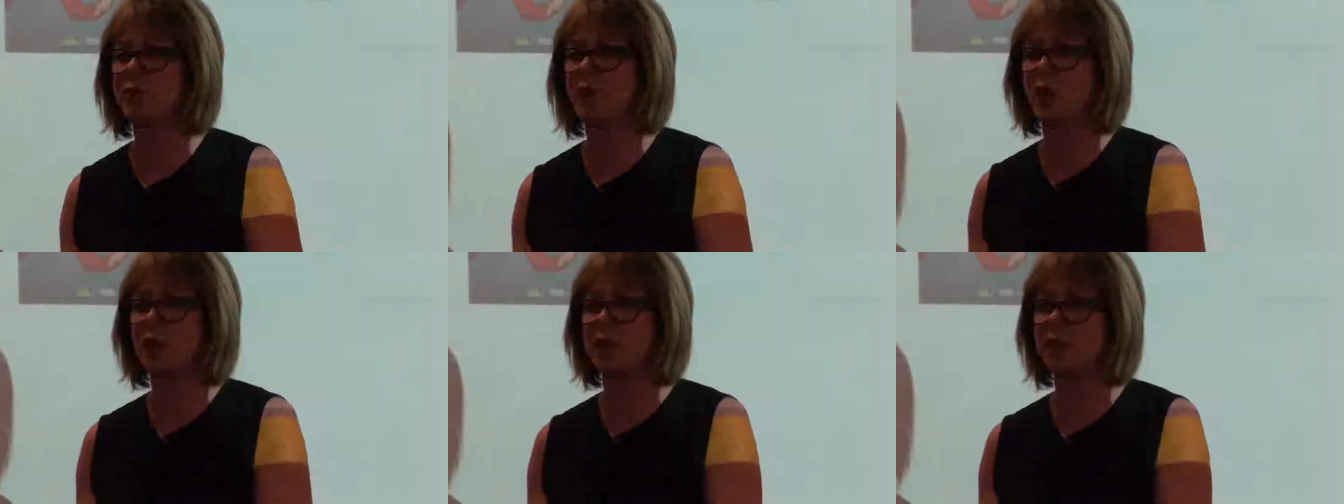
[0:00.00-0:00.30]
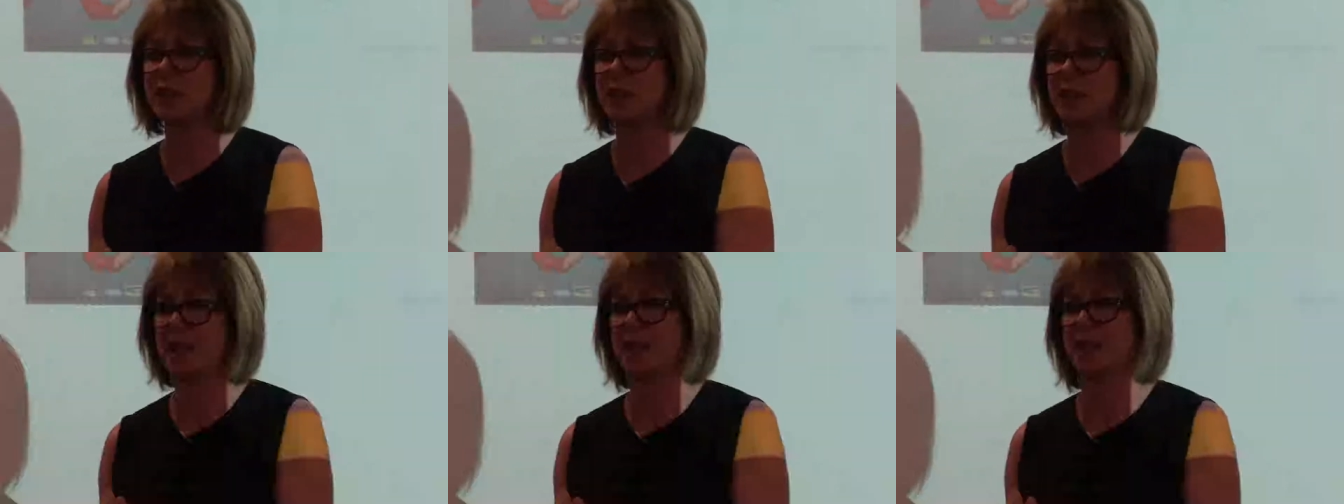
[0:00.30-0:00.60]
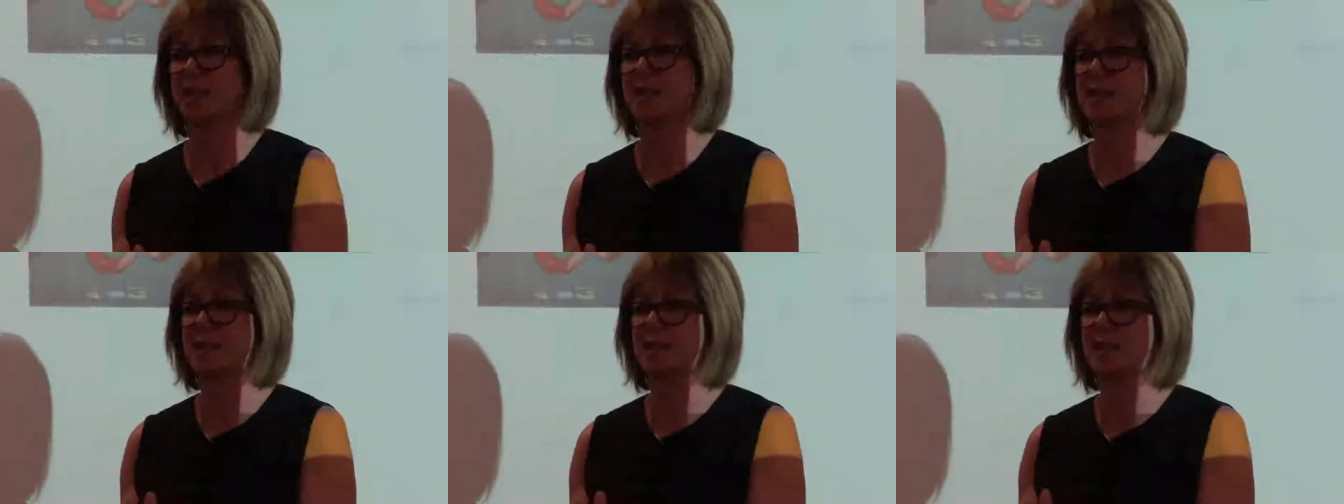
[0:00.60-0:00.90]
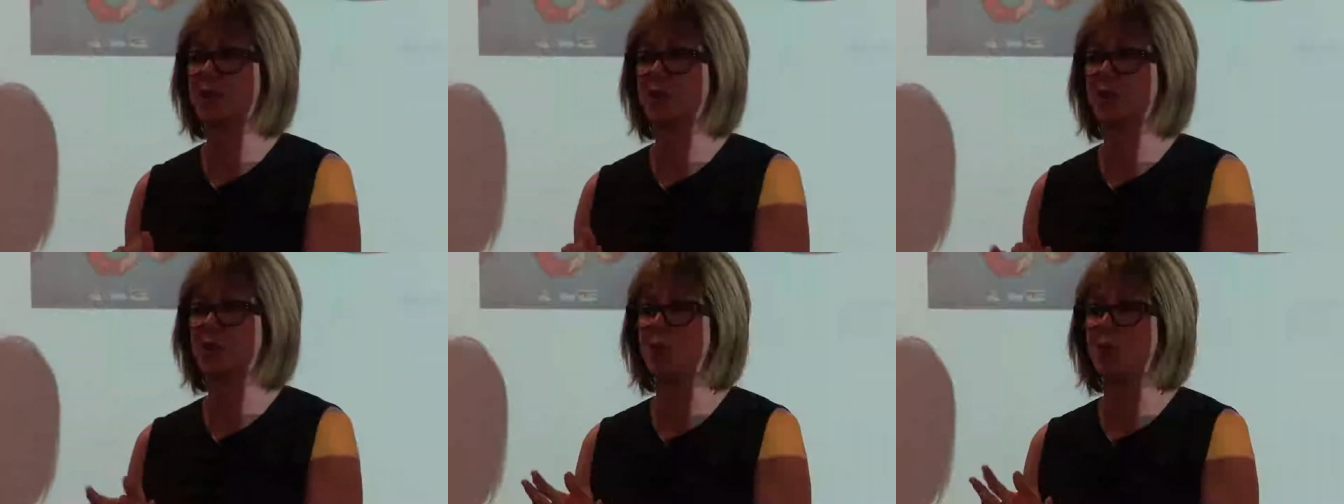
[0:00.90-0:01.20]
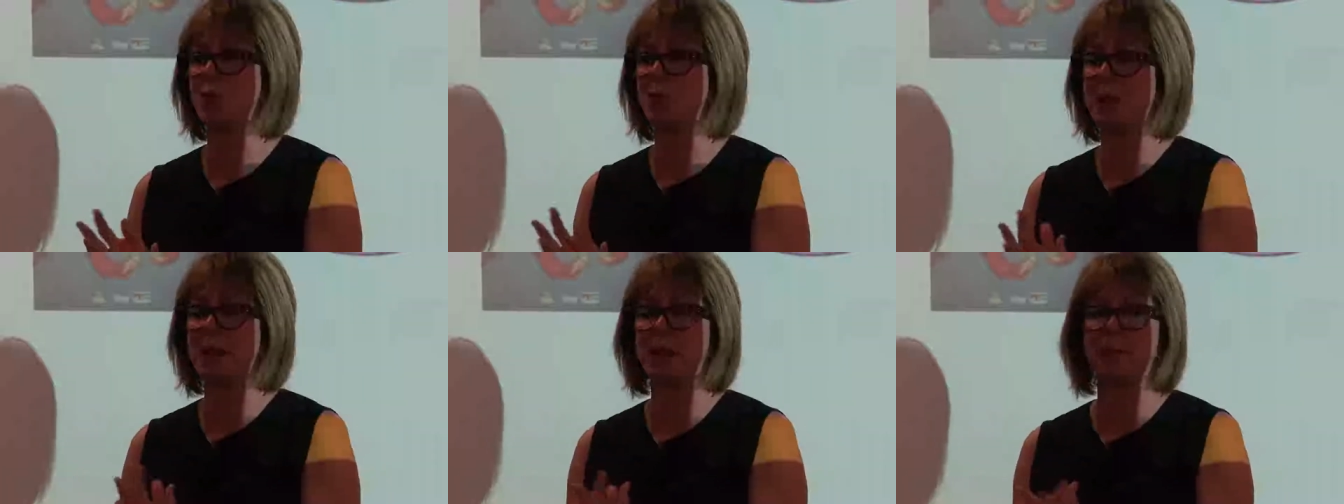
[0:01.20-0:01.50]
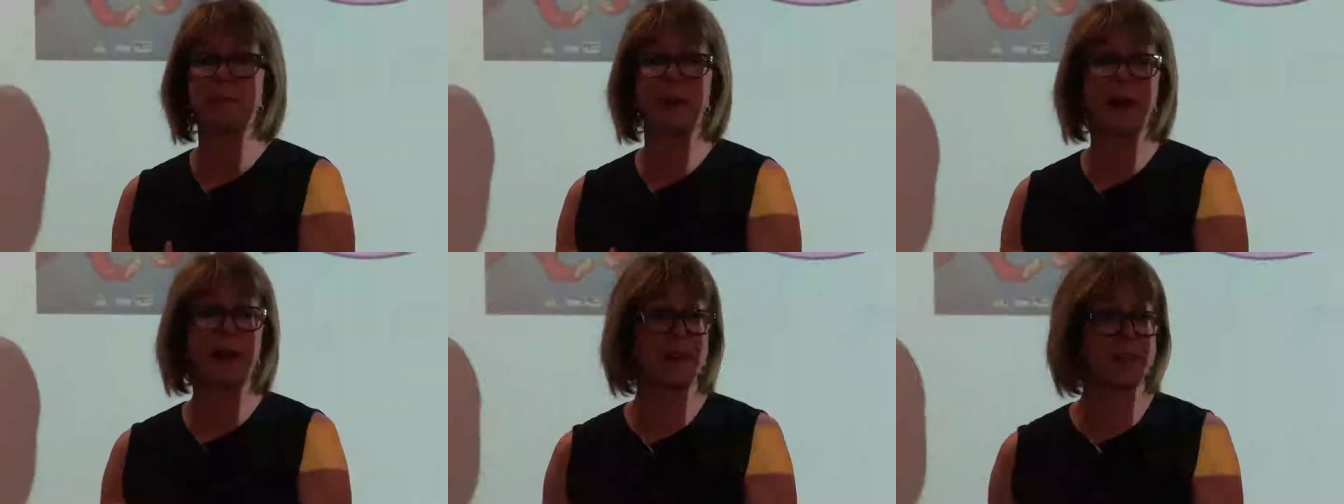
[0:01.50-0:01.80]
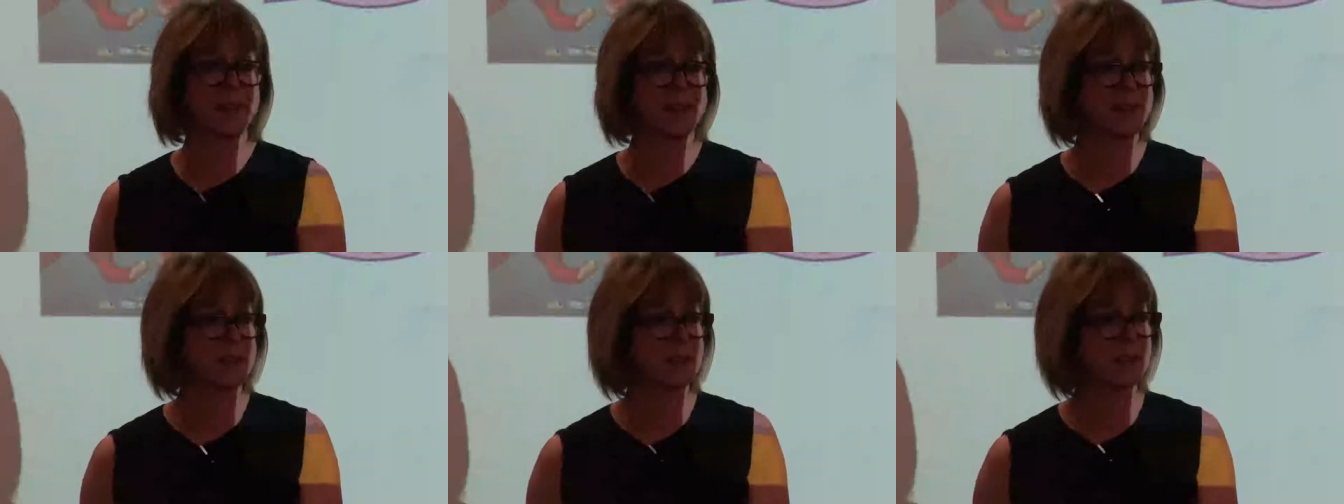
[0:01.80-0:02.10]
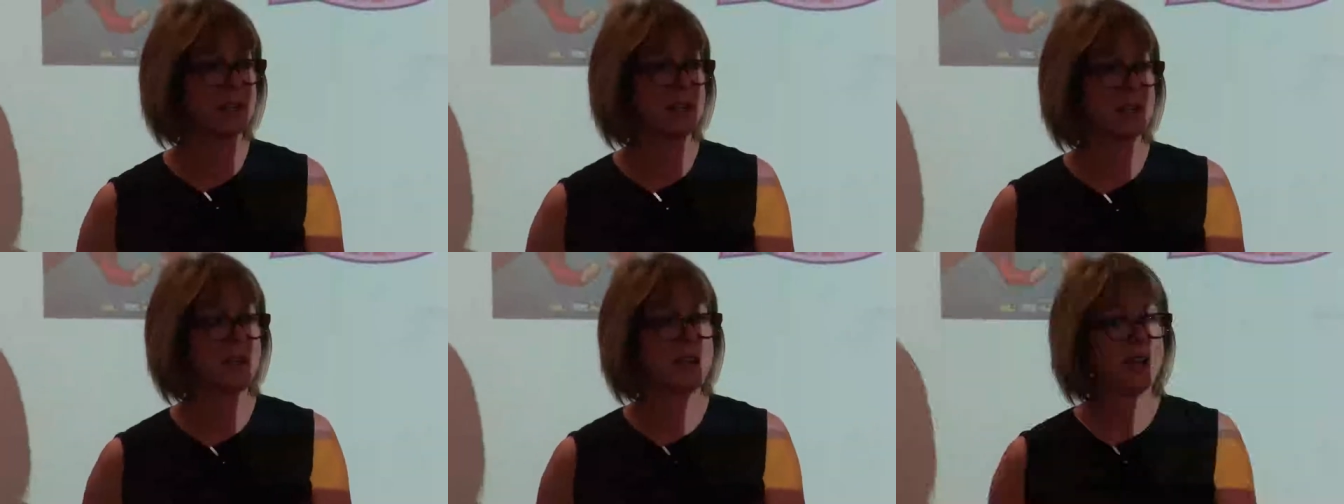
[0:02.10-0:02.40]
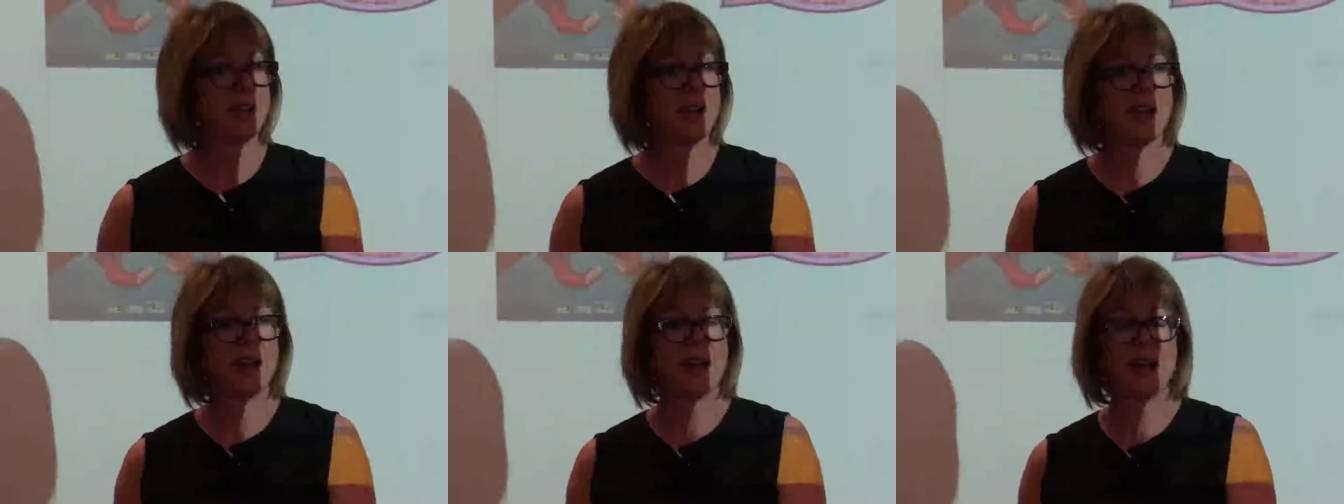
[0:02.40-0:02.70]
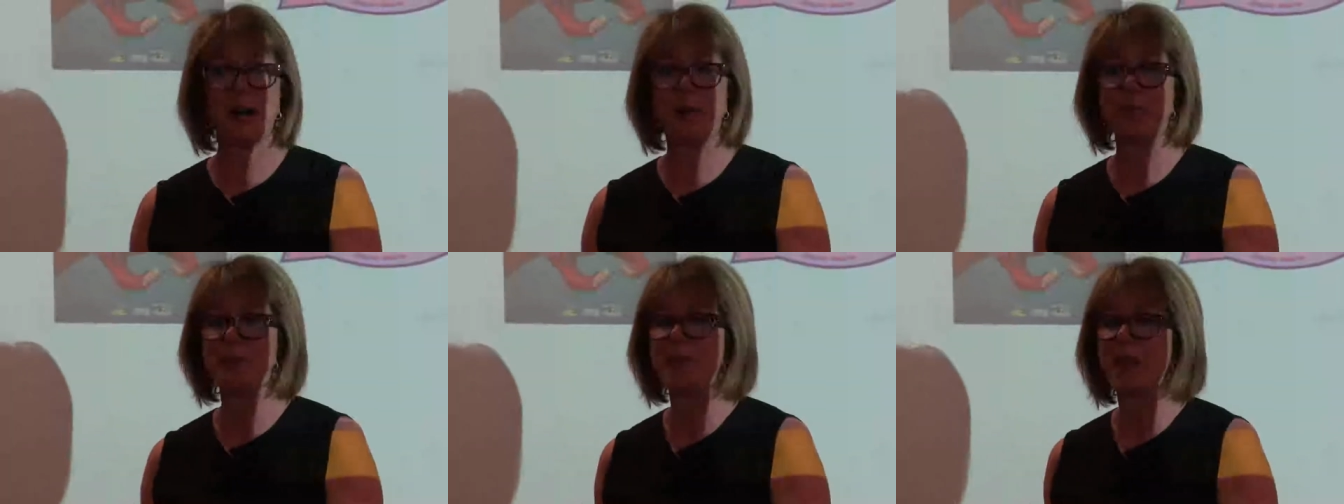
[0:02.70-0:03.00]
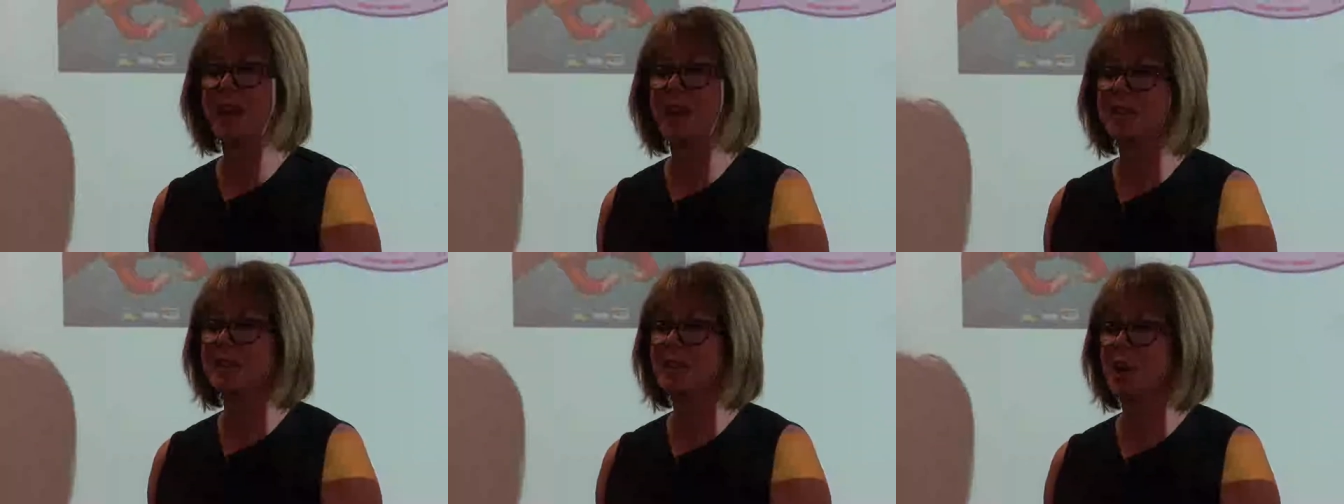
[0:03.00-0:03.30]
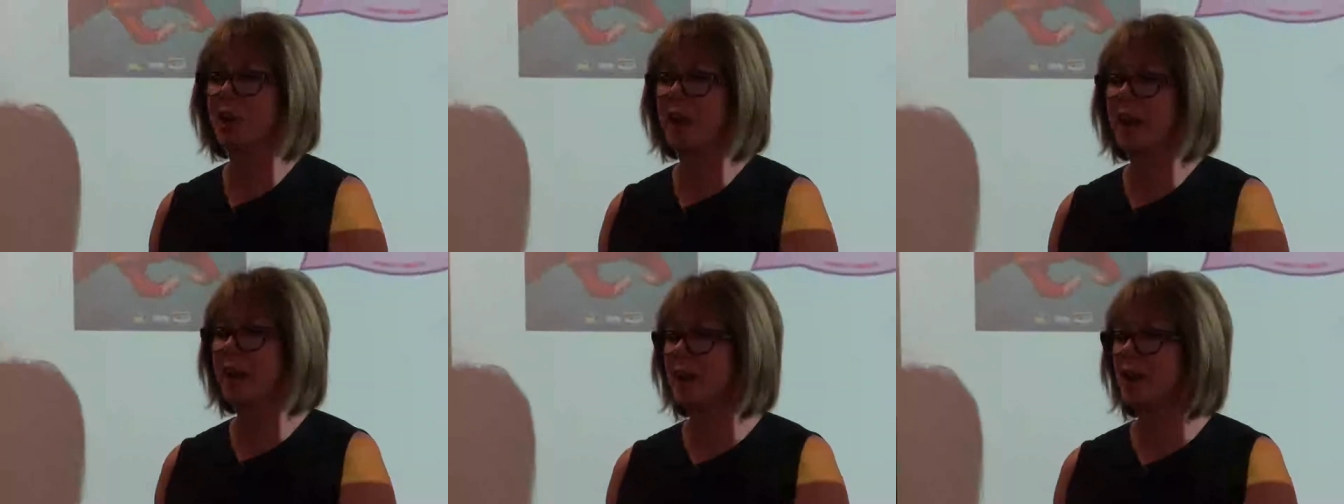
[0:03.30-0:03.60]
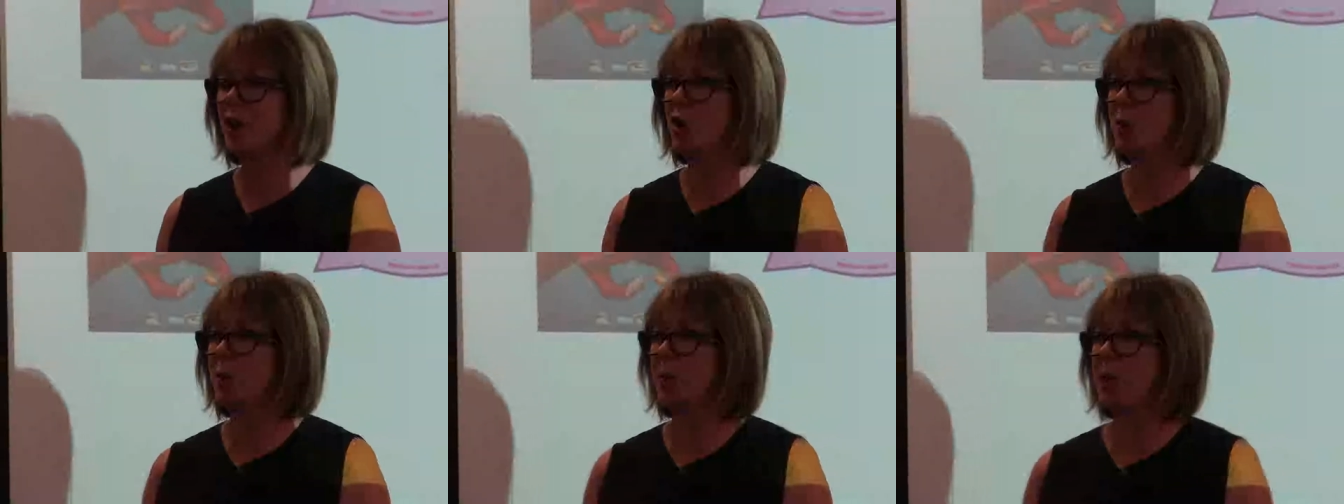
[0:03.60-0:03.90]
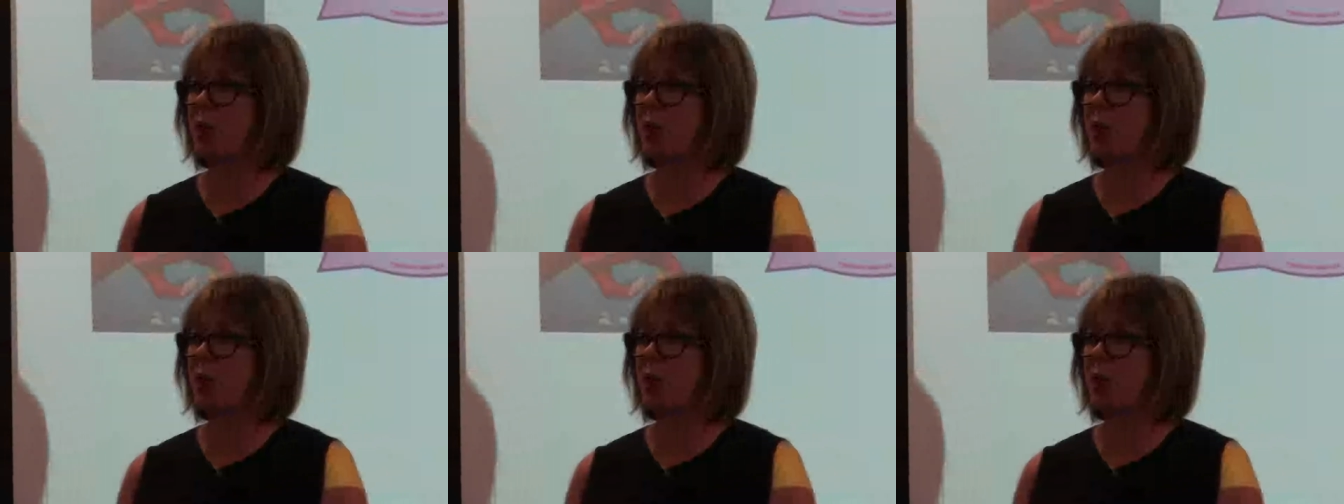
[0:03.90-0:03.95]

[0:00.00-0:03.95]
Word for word: volunteers to be embarrassed. Um, so who,